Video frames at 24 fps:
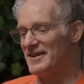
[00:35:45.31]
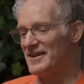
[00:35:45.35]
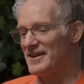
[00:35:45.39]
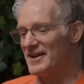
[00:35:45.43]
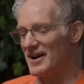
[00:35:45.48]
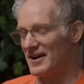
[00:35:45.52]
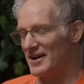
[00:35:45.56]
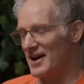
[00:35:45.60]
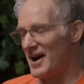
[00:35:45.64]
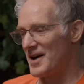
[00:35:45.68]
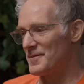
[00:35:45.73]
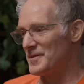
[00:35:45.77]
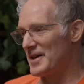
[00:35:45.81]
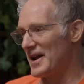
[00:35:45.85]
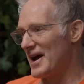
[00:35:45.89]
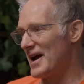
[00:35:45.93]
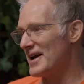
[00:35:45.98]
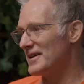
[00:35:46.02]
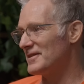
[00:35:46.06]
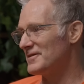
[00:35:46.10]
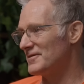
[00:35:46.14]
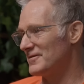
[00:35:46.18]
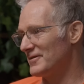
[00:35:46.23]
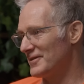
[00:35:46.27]
Yeah. I mean, I
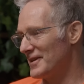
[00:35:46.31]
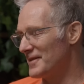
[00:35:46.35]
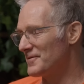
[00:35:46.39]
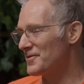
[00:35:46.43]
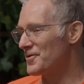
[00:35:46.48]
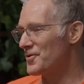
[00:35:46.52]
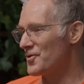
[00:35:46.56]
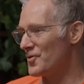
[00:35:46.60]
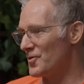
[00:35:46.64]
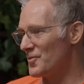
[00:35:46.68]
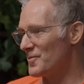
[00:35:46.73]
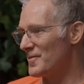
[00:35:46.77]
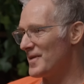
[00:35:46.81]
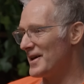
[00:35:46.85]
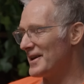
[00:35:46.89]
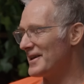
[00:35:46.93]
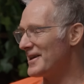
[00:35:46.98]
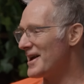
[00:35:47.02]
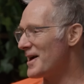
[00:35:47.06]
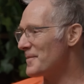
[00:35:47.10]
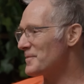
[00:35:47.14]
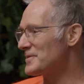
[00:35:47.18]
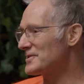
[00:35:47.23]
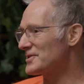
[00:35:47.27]
had lived through
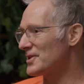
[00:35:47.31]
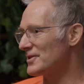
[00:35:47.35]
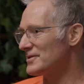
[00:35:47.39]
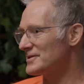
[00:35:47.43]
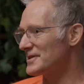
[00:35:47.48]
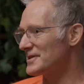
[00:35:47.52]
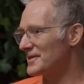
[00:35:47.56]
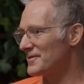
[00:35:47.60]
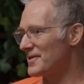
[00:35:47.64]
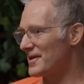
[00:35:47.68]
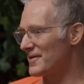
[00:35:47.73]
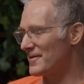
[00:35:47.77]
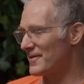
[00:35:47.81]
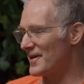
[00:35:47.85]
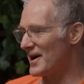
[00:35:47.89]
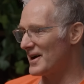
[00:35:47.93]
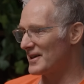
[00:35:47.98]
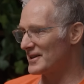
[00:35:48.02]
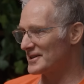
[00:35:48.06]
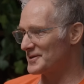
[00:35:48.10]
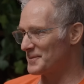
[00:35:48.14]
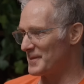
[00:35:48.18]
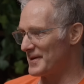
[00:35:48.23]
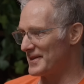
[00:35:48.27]
many episodes of their
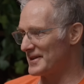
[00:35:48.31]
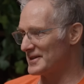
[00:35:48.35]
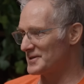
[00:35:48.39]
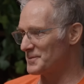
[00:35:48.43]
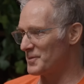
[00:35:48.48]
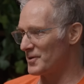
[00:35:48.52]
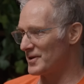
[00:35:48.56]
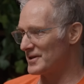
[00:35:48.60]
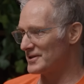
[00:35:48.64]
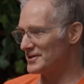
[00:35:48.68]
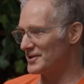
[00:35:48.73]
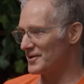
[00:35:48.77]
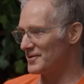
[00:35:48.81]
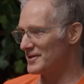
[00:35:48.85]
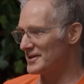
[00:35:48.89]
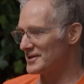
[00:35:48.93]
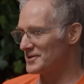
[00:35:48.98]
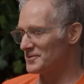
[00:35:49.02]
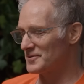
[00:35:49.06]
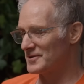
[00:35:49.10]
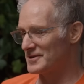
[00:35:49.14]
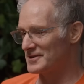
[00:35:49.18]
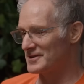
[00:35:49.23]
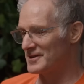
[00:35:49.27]
violence by this point, so
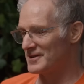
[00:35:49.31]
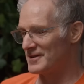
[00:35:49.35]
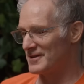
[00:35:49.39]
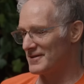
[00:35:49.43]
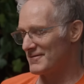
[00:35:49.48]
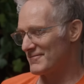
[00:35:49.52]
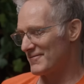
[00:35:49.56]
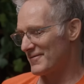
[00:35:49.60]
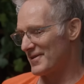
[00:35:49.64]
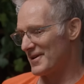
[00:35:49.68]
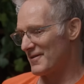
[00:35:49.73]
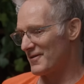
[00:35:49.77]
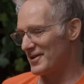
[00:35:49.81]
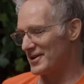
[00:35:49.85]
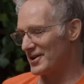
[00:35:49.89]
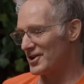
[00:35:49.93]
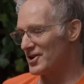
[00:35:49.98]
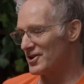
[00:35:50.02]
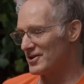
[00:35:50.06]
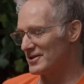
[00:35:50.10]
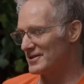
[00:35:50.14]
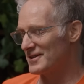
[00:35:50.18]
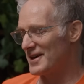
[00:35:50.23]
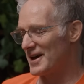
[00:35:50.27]
this was what
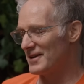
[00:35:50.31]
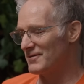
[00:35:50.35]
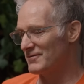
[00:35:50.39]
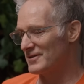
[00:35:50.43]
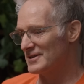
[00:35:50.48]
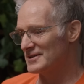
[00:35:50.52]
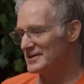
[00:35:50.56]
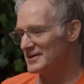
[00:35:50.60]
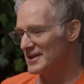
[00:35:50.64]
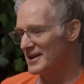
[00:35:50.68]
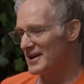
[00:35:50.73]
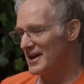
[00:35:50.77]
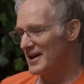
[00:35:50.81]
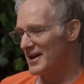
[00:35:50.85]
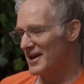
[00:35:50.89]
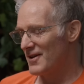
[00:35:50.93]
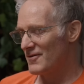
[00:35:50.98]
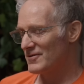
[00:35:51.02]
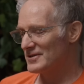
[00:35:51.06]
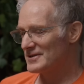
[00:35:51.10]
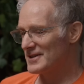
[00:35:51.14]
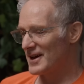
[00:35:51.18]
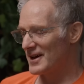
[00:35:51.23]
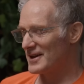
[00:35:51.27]
occurred then was
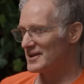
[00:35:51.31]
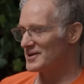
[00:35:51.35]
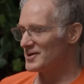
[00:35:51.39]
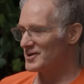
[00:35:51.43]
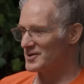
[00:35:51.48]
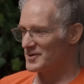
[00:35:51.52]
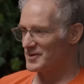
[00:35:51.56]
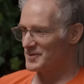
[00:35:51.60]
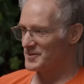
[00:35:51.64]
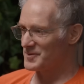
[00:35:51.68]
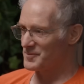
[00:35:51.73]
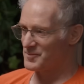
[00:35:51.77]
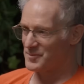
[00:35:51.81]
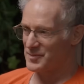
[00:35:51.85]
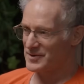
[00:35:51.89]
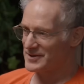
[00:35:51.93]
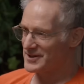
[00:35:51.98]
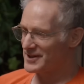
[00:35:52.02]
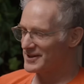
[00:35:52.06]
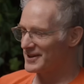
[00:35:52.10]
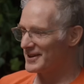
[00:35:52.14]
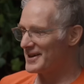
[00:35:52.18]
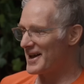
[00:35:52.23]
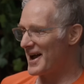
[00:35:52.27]
not
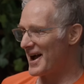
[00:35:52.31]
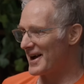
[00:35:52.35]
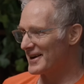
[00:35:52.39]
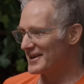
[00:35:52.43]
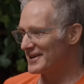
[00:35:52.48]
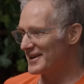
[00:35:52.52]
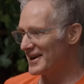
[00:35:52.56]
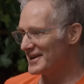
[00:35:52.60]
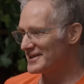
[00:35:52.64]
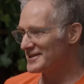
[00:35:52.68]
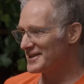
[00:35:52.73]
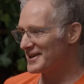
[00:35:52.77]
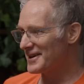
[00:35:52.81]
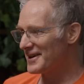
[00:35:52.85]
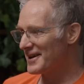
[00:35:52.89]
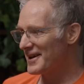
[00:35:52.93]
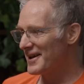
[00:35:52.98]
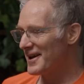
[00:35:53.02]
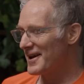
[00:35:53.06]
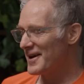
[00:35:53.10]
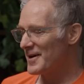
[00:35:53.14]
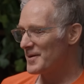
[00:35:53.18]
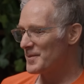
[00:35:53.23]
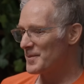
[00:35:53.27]
particularly agonizing,
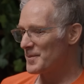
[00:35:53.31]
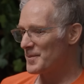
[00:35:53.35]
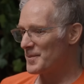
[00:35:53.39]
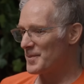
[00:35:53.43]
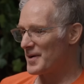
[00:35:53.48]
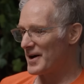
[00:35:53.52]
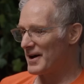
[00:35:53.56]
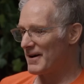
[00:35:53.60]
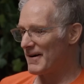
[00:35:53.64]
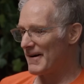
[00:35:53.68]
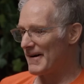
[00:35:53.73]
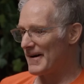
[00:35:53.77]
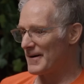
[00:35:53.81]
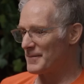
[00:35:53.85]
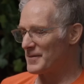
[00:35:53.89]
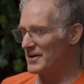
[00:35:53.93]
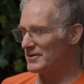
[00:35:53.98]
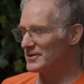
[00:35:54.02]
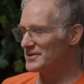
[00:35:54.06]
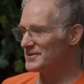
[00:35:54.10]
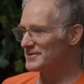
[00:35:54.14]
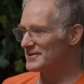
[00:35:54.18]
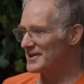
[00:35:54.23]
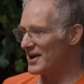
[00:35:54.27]
but it
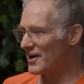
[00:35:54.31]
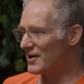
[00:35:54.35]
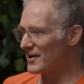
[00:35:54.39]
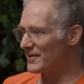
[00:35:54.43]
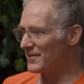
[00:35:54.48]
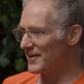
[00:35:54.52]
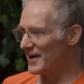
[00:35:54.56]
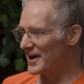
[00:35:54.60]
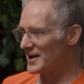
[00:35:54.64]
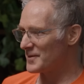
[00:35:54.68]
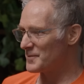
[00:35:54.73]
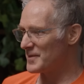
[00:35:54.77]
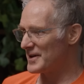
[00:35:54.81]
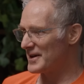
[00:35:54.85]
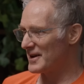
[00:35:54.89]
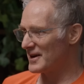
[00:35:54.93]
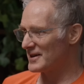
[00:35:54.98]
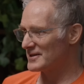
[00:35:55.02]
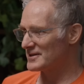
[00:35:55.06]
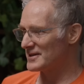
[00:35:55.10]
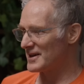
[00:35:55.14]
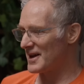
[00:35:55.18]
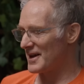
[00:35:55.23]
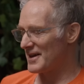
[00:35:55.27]
was terrifying
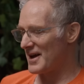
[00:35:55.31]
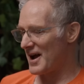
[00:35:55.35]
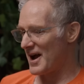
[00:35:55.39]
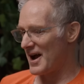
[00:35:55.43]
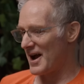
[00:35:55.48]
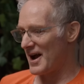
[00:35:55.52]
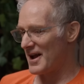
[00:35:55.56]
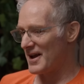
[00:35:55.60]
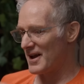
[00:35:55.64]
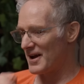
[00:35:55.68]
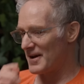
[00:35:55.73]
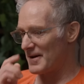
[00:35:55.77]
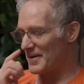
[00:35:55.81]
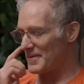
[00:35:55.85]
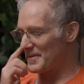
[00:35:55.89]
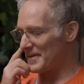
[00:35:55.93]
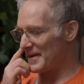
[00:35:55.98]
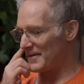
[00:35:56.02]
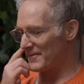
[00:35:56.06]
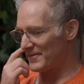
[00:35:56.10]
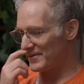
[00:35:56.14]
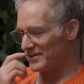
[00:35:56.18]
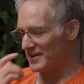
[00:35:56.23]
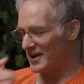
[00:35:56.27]
because
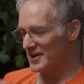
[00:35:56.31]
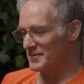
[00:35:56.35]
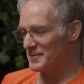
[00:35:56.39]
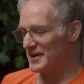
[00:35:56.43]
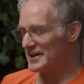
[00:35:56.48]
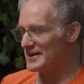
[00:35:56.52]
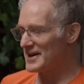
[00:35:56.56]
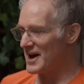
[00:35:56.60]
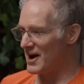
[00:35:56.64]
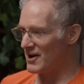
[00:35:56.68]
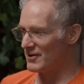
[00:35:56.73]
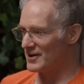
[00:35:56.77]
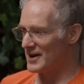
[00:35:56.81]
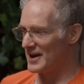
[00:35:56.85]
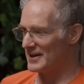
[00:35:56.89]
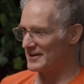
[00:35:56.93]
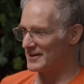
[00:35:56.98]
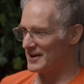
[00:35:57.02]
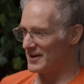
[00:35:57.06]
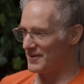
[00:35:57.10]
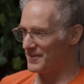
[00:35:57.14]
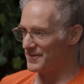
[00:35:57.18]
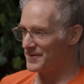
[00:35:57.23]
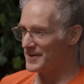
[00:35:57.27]
they flung me down at
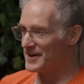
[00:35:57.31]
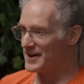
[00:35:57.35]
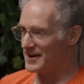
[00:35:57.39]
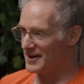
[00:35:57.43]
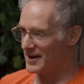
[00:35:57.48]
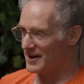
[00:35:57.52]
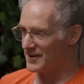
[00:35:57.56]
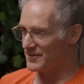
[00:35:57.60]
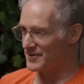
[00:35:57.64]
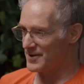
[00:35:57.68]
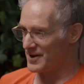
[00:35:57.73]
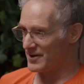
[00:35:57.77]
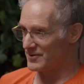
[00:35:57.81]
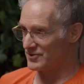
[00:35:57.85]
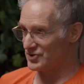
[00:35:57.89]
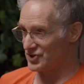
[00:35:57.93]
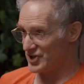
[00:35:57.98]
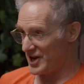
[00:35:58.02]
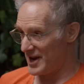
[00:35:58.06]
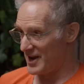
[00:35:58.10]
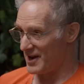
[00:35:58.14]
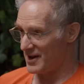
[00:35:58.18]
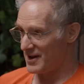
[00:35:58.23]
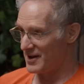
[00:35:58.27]
the feet of their
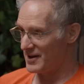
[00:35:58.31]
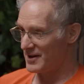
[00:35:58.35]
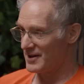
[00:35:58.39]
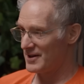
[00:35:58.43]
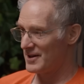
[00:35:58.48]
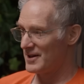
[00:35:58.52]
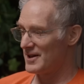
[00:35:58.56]
sheikh,